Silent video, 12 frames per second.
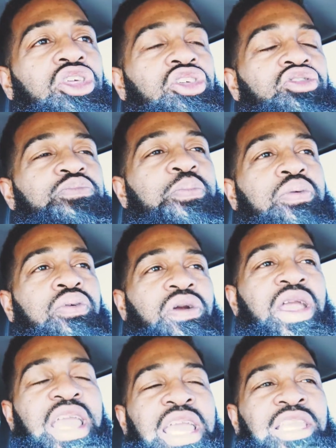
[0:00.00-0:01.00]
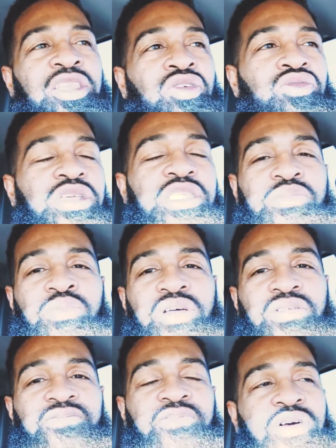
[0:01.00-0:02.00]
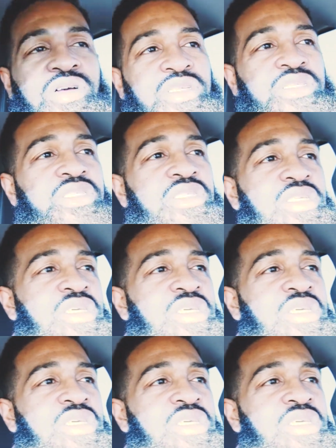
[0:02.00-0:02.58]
you praying on these motherfuckers.